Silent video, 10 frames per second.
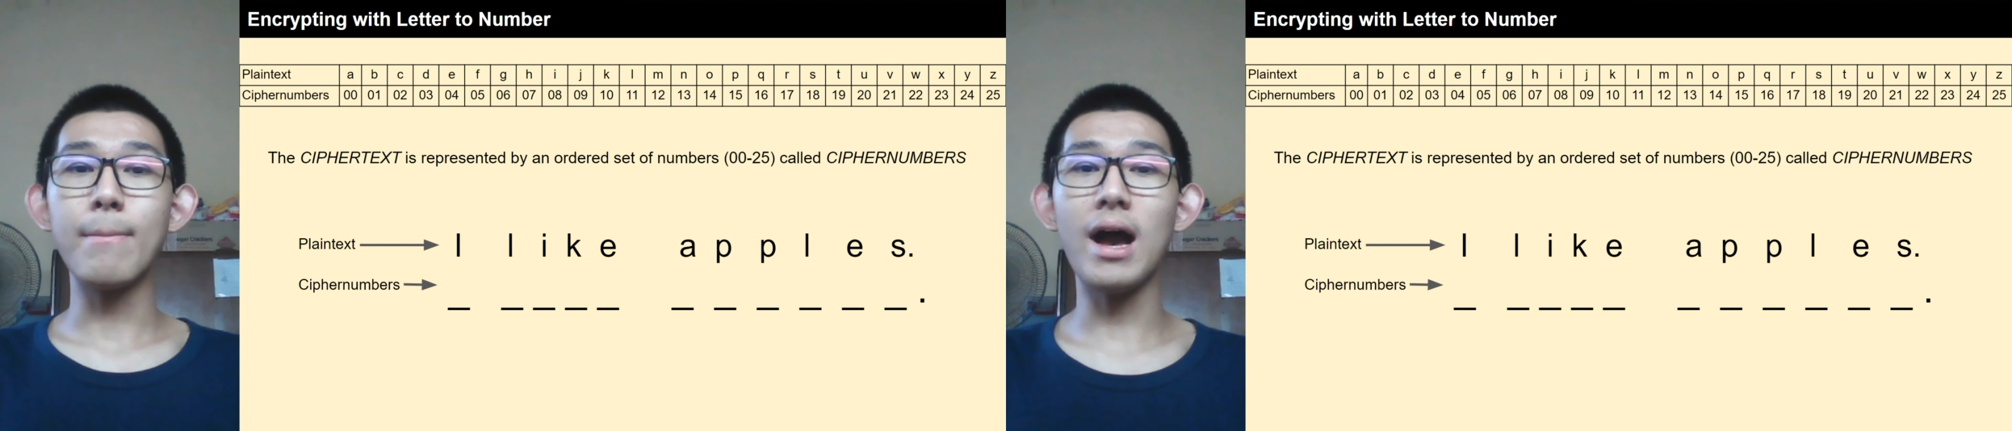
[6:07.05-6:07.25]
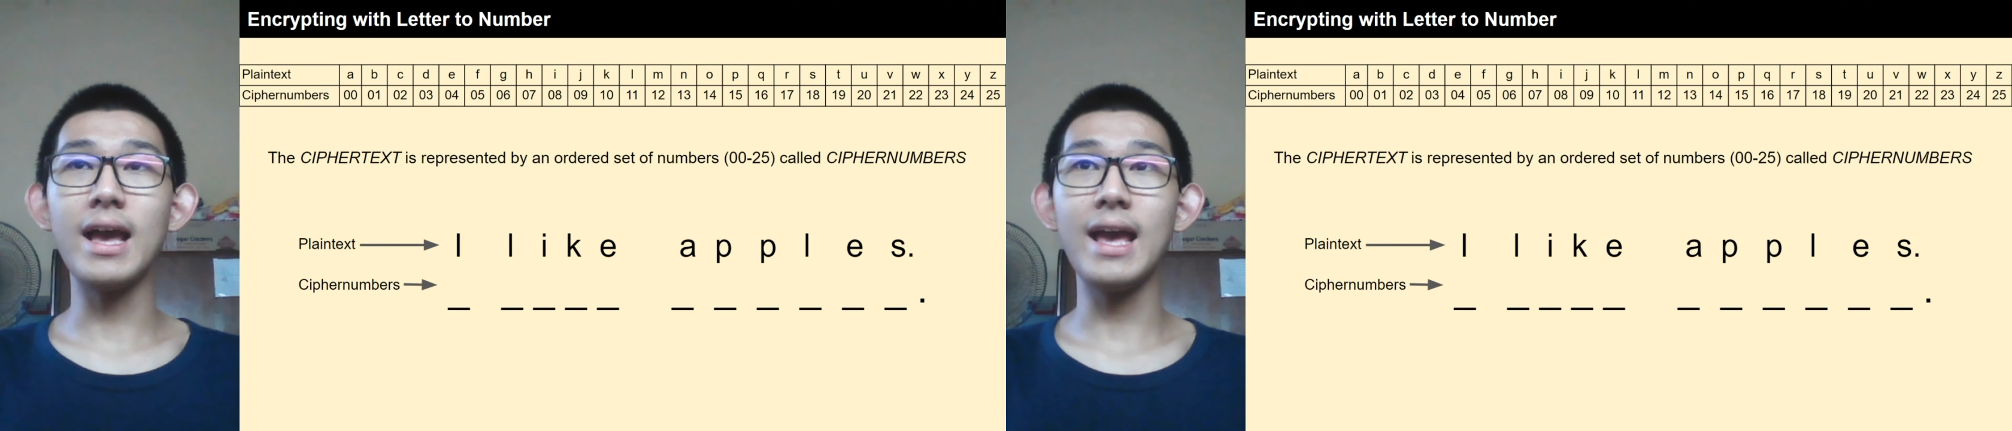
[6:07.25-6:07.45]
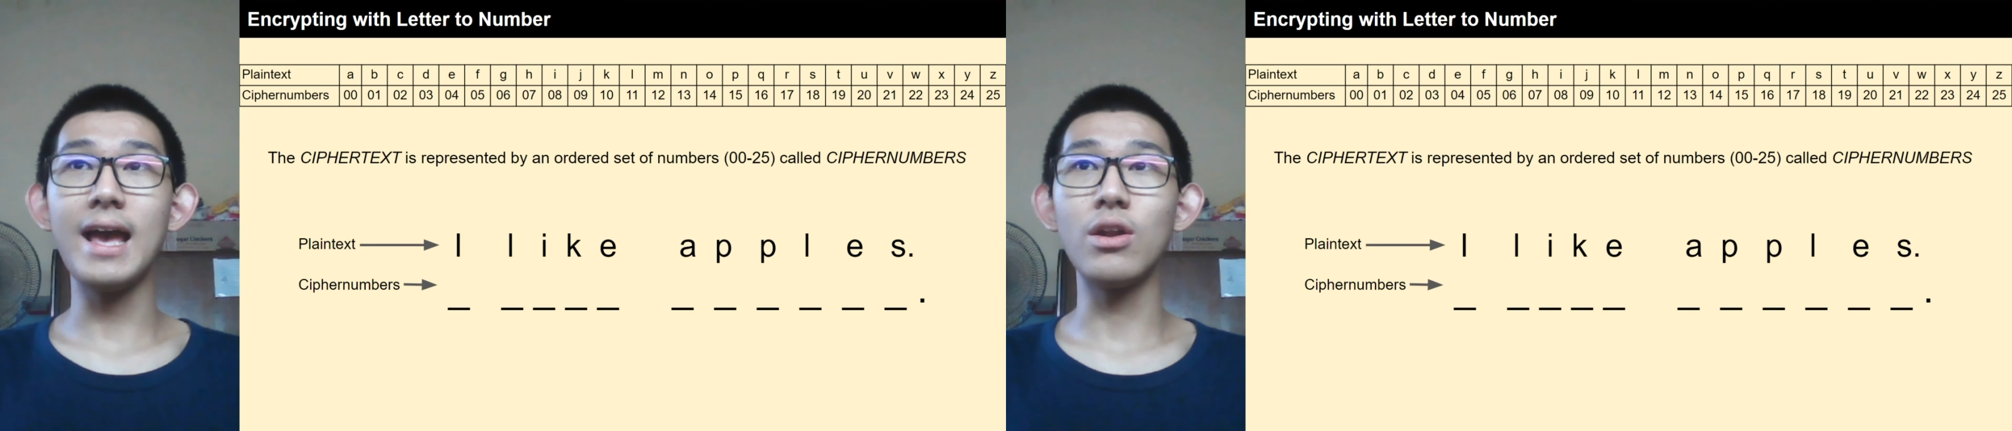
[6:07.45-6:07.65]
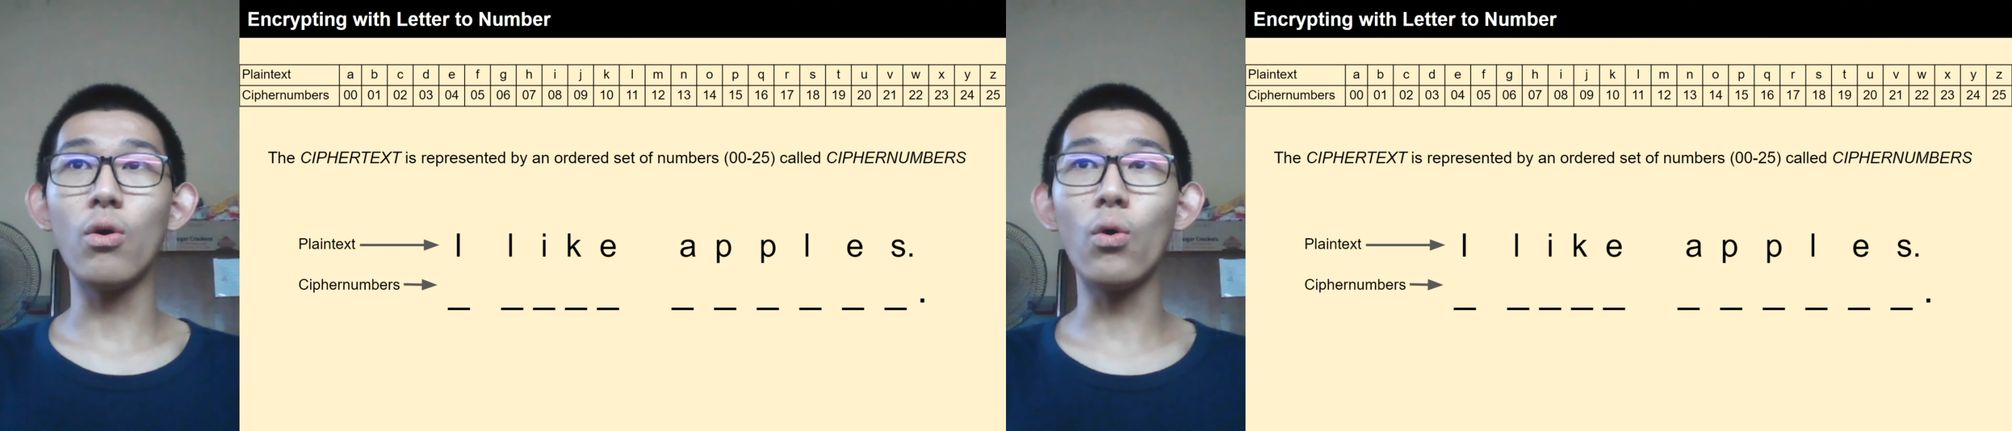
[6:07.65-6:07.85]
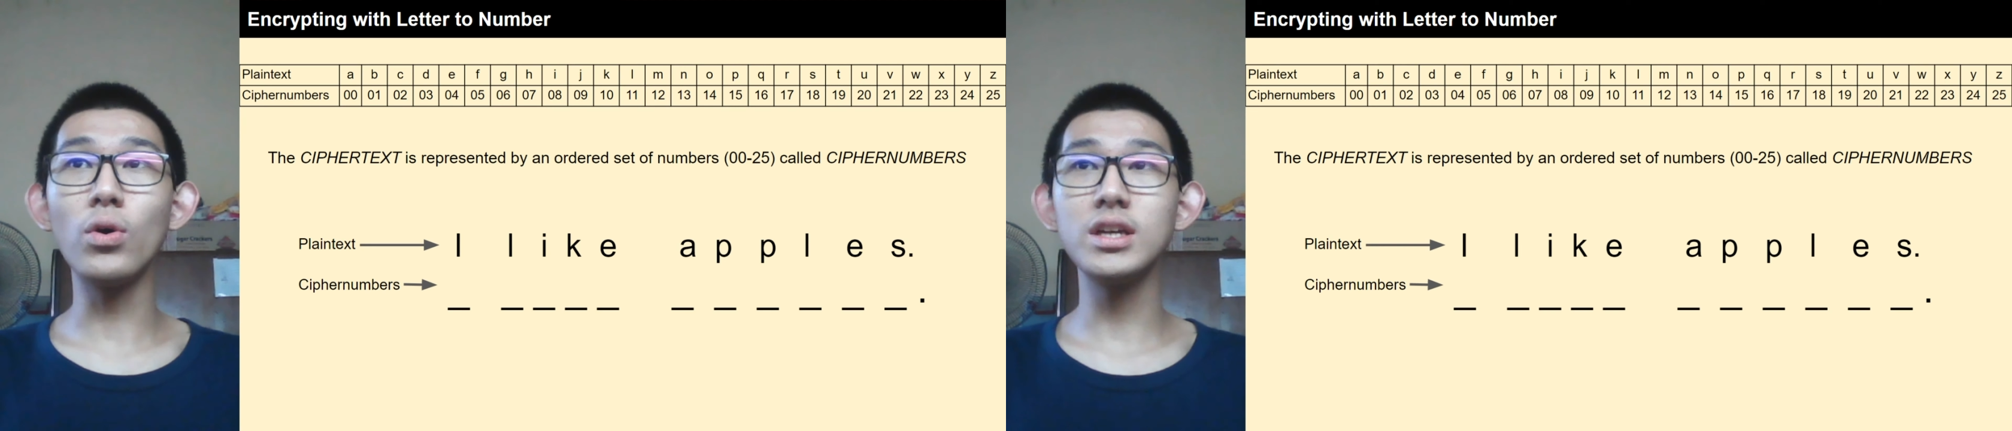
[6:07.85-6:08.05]
by an
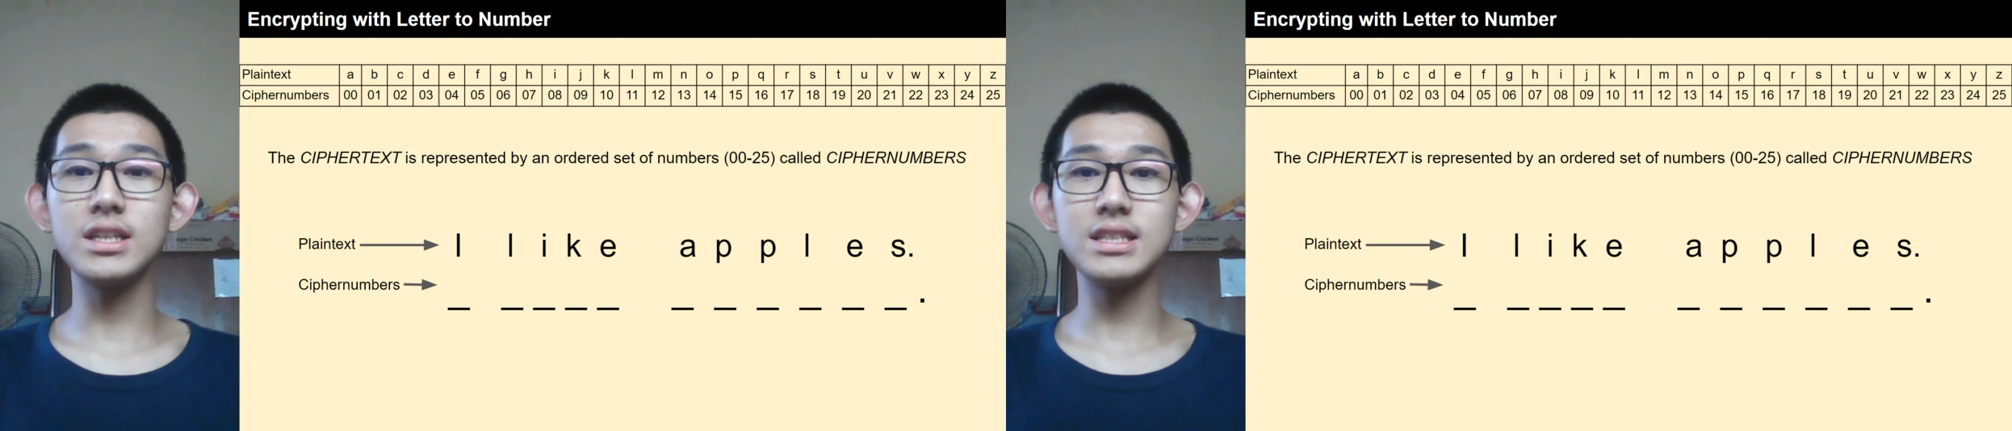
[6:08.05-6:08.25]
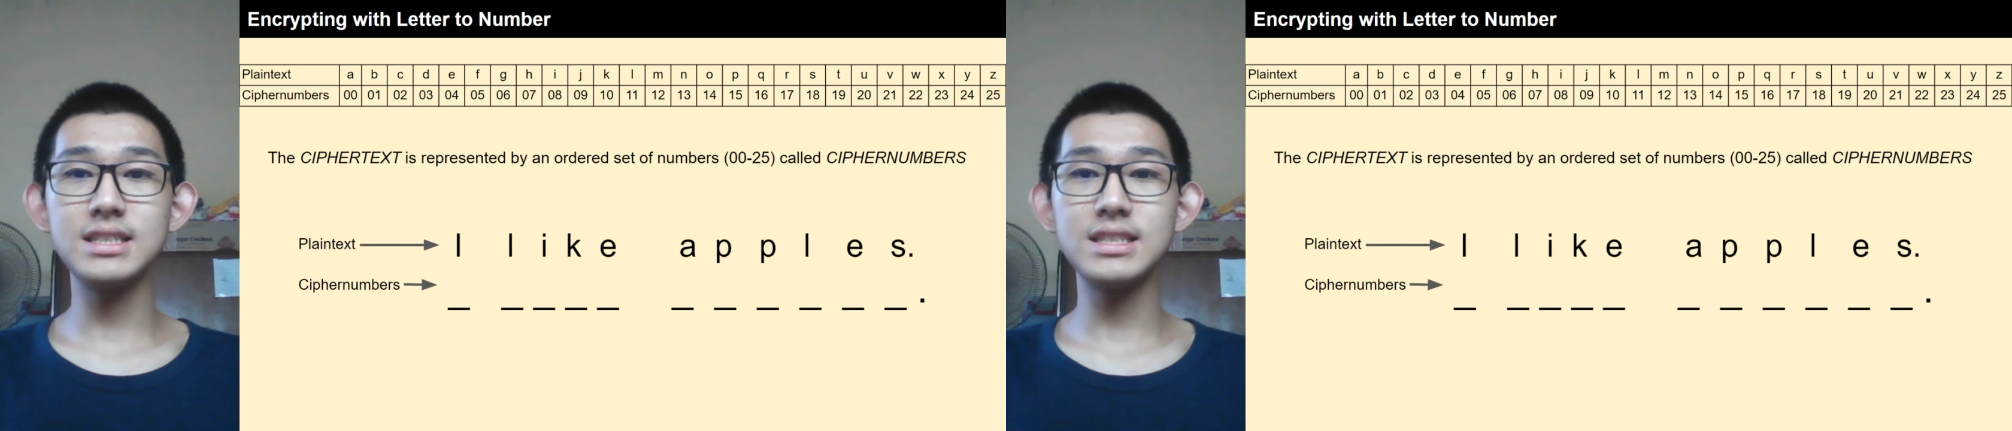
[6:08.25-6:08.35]
ordered